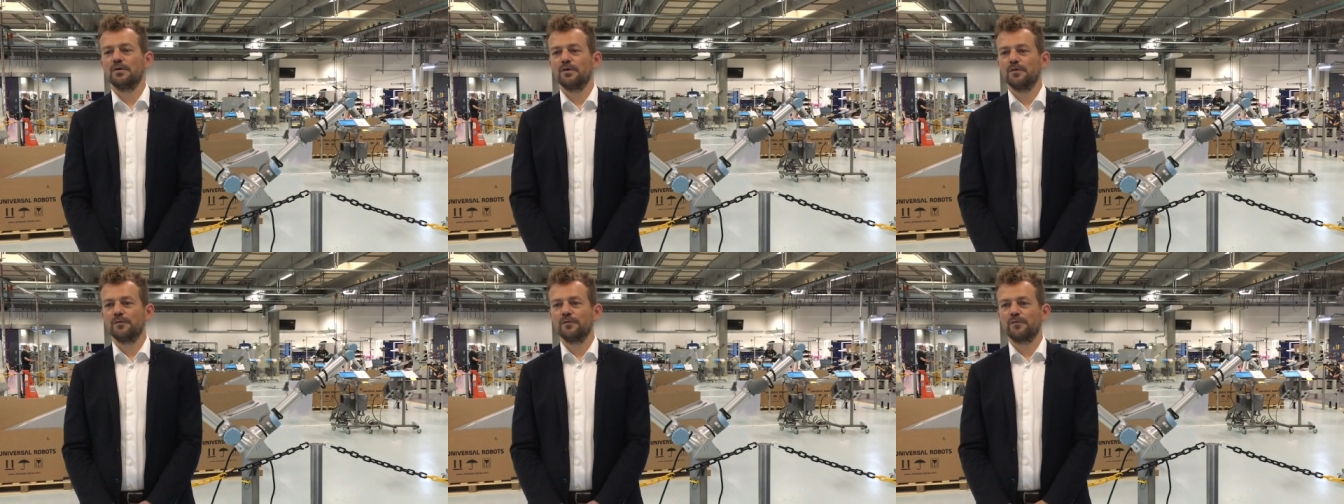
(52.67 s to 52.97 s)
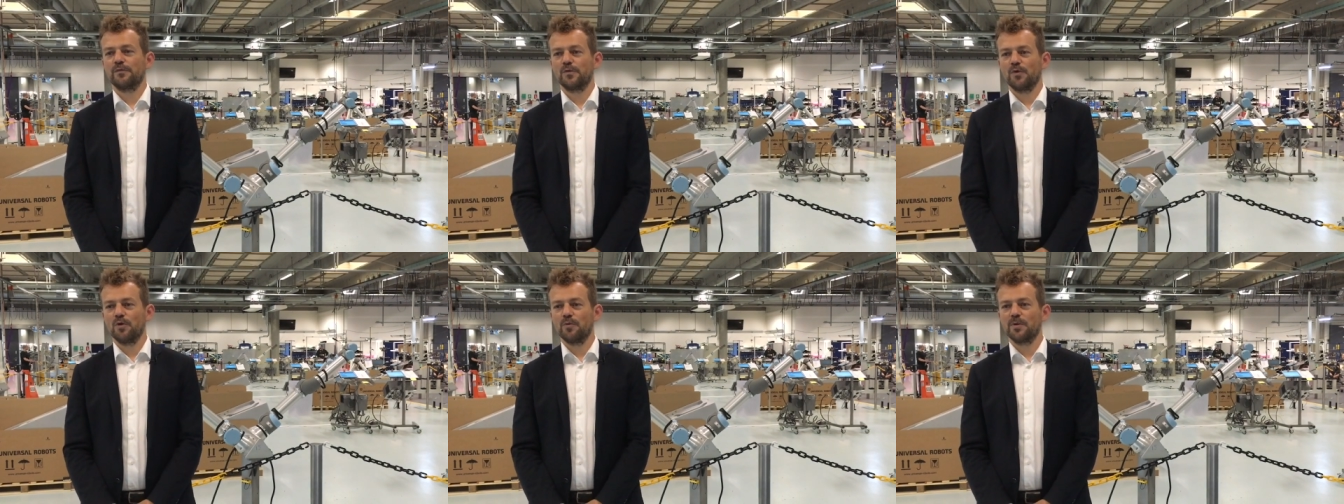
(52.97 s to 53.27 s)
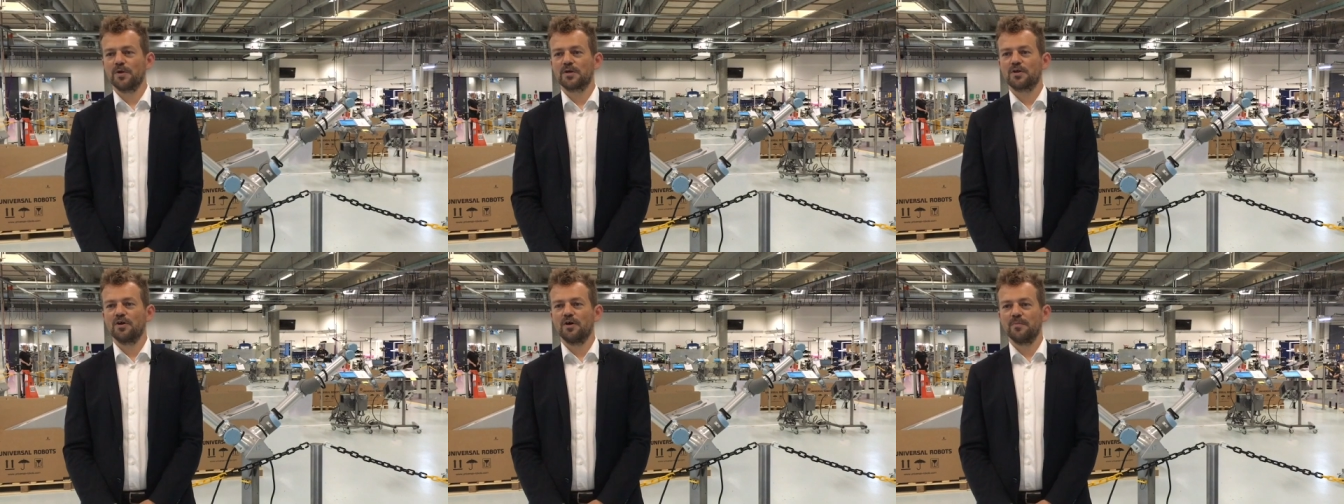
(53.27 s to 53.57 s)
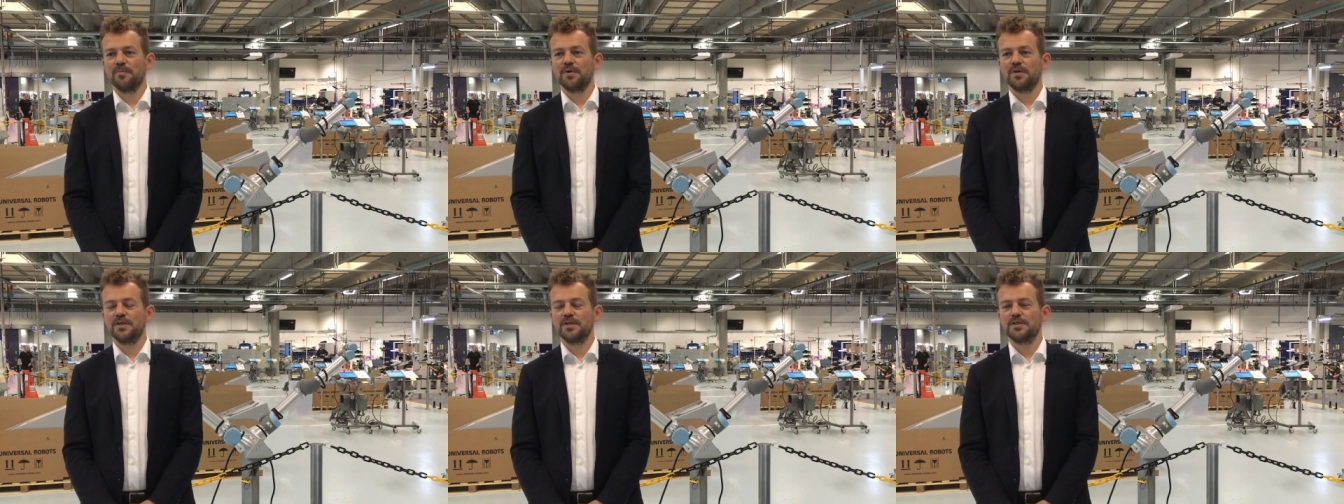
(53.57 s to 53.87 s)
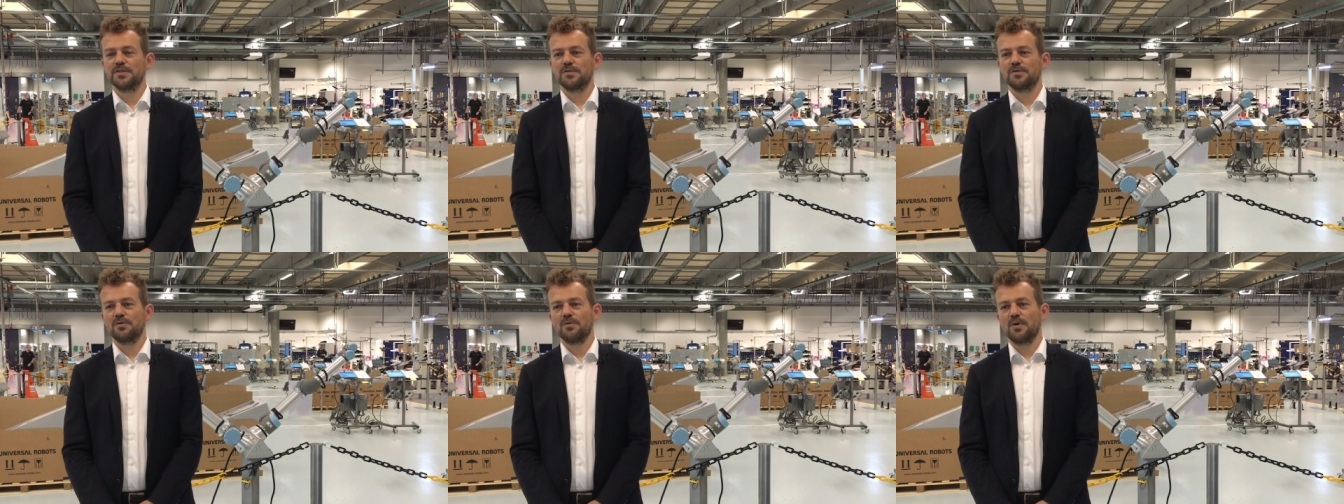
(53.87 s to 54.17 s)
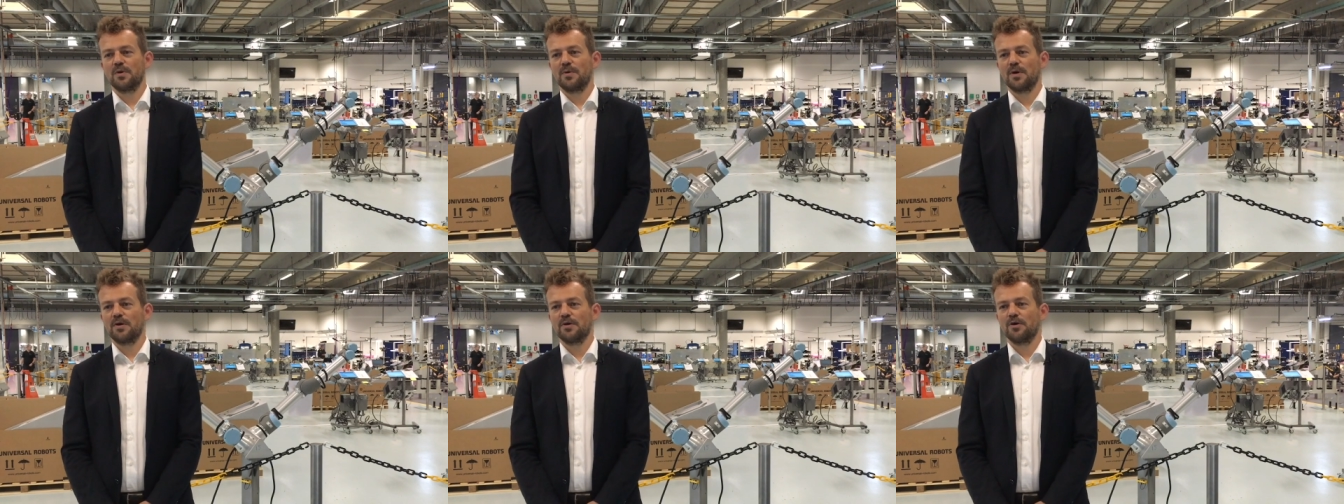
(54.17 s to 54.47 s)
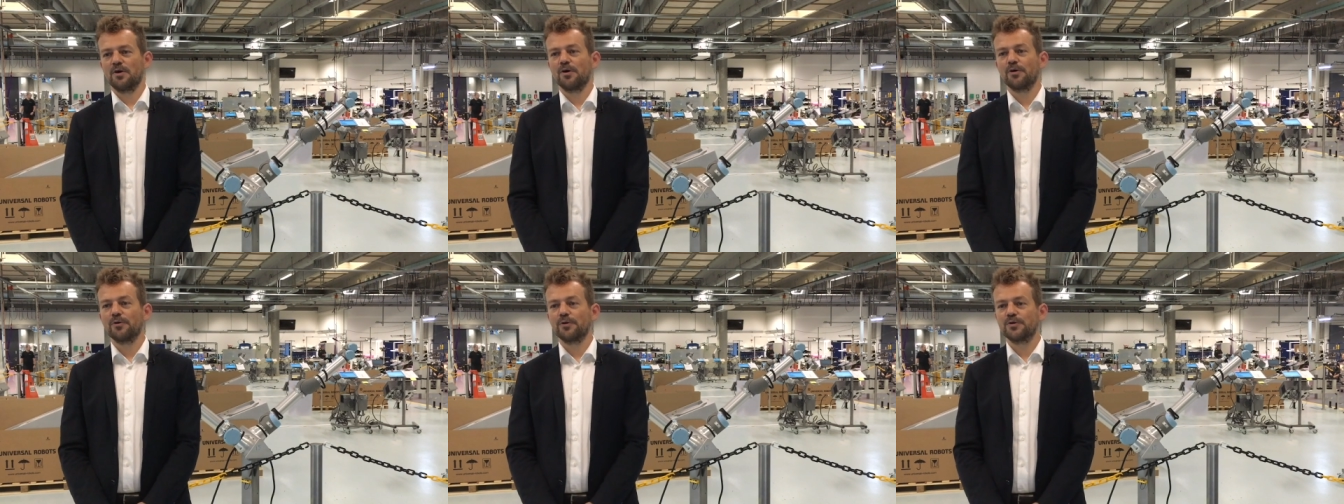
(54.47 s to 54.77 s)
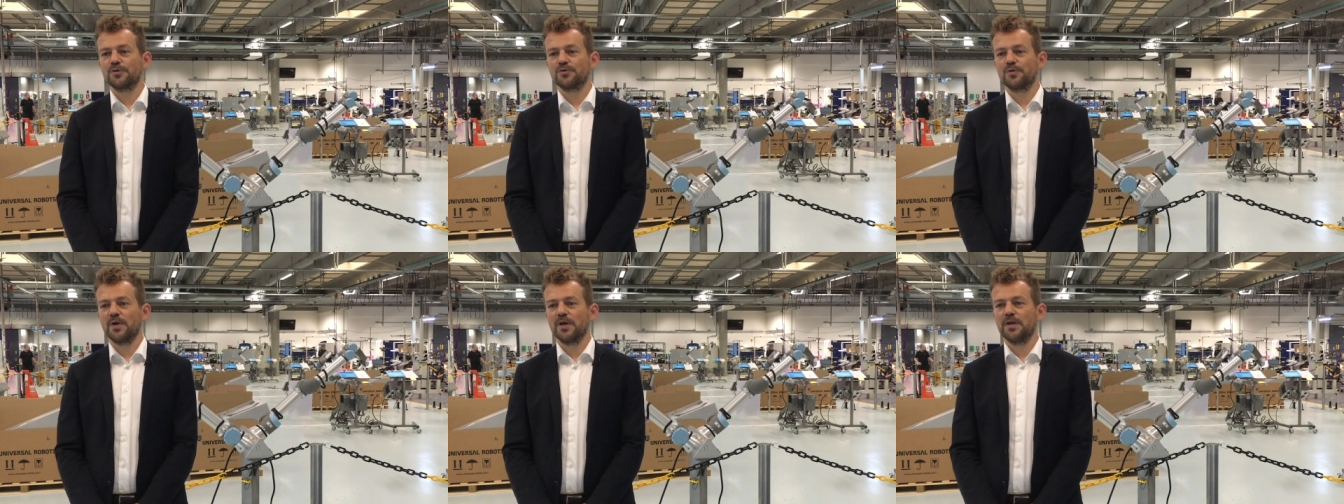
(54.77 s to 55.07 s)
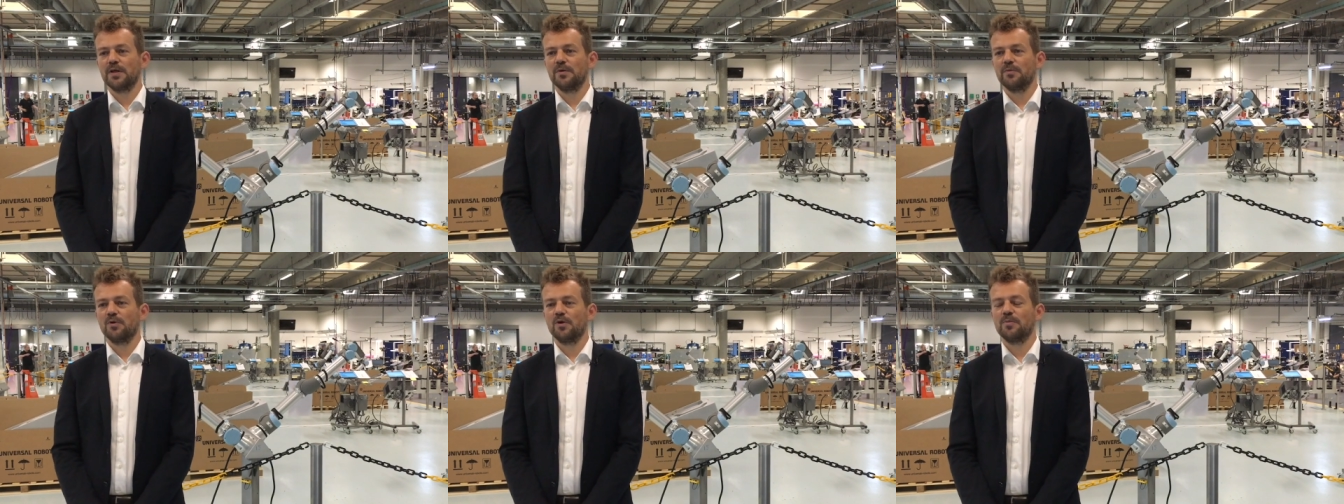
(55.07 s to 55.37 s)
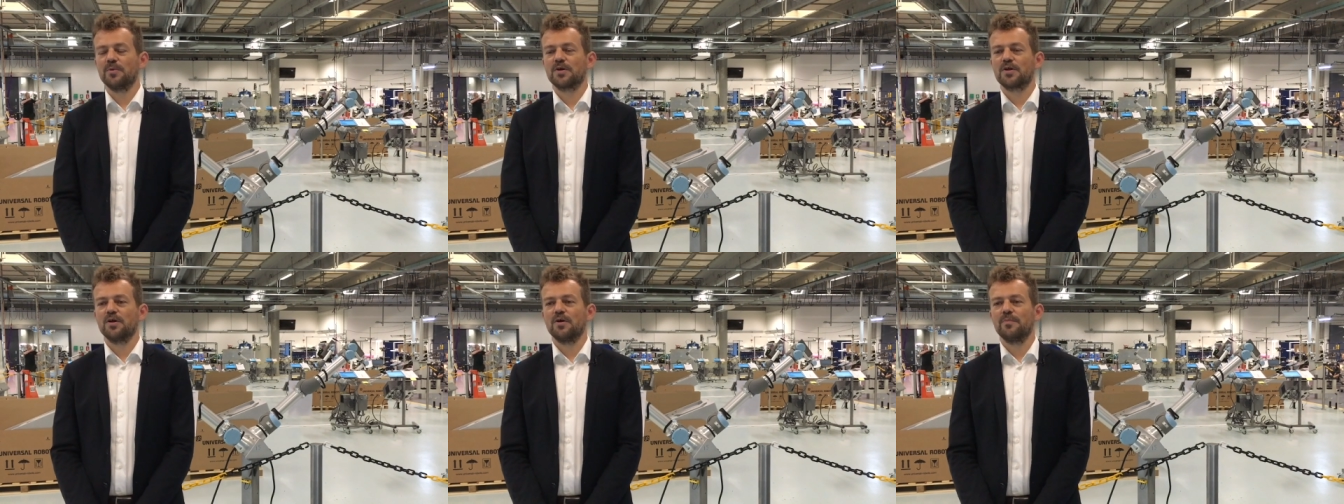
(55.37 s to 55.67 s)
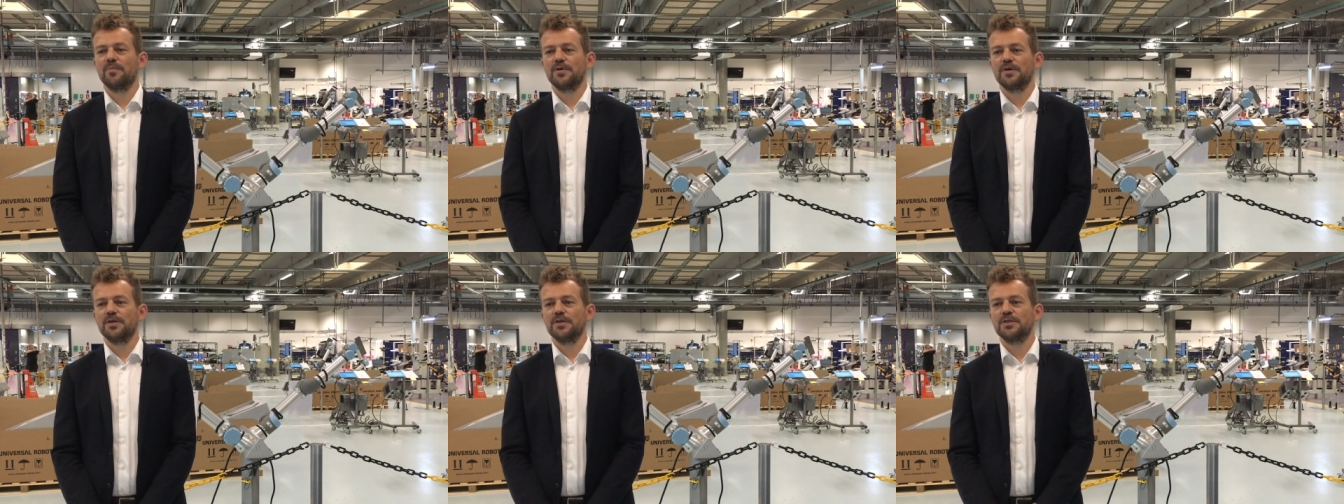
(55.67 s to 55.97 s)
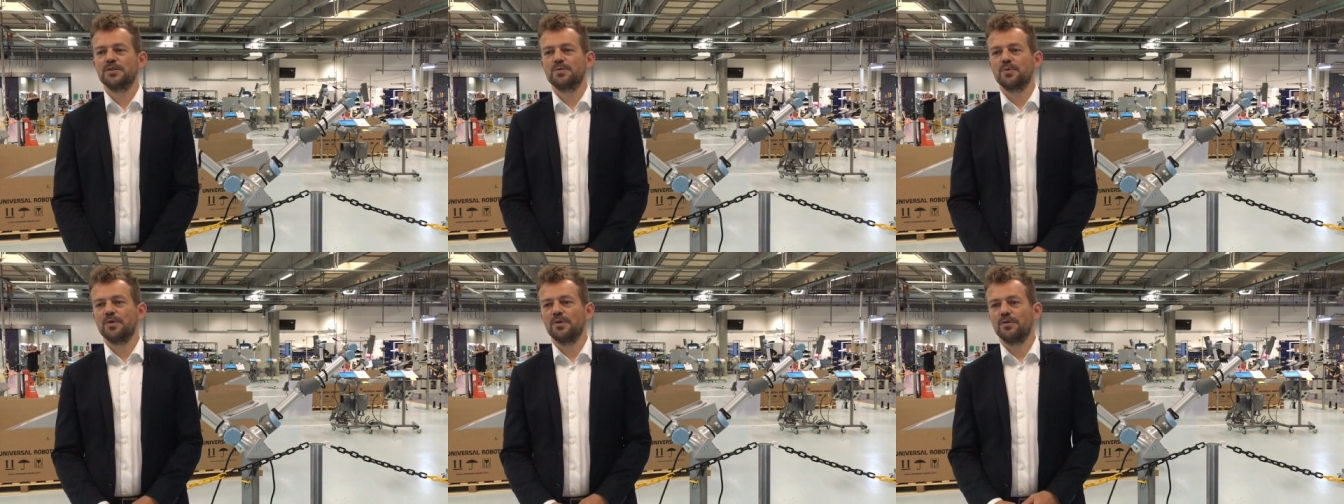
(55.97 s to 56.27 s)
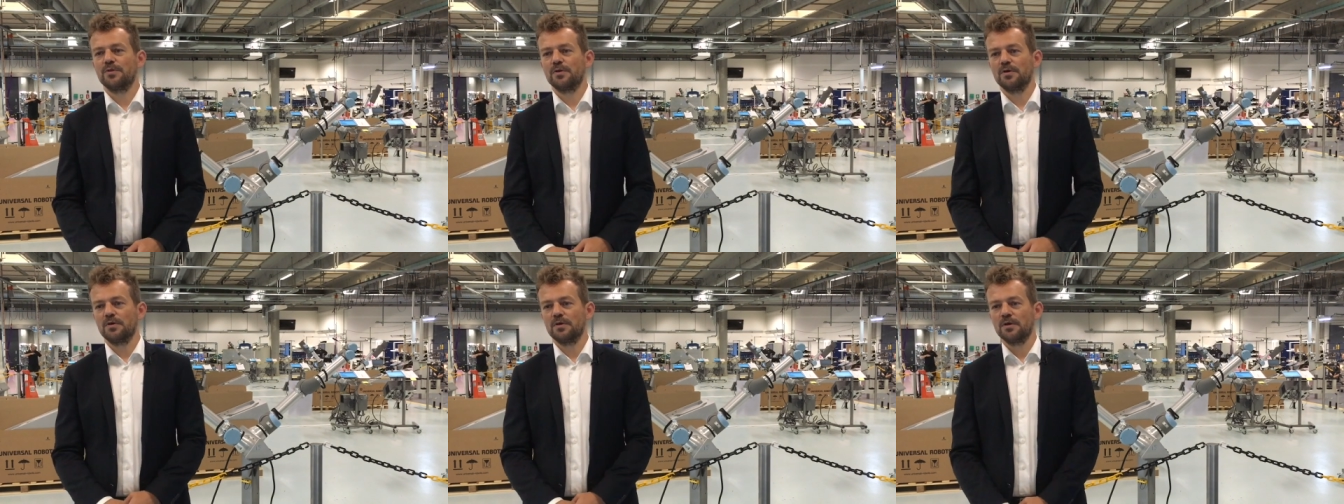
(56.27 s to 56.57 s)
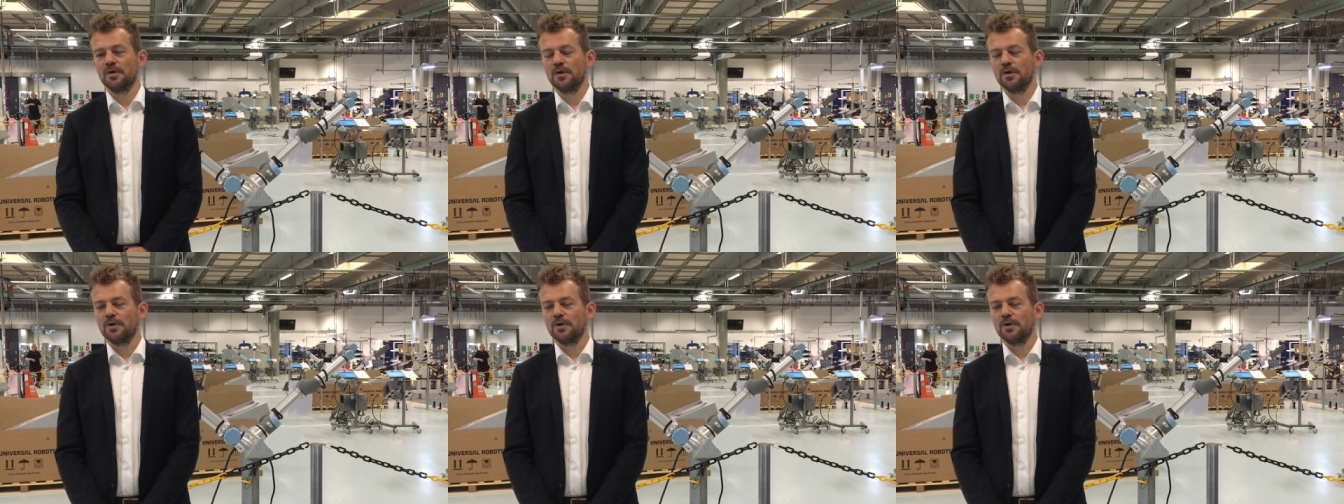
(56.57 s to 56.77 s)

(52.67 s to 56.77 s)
of robot companies, so around 120 robot companies with uh,